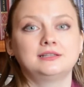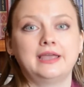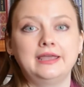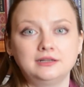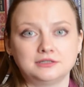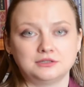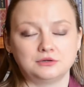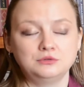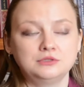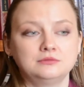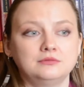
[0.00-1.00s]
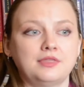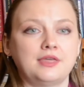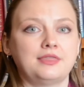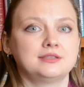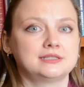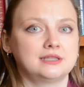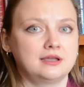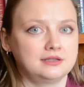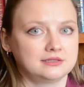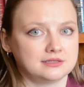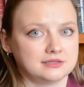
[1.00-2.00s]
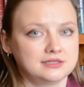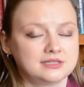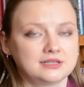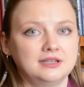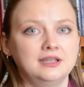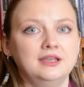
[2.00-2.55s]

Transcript: anecdote that the scientist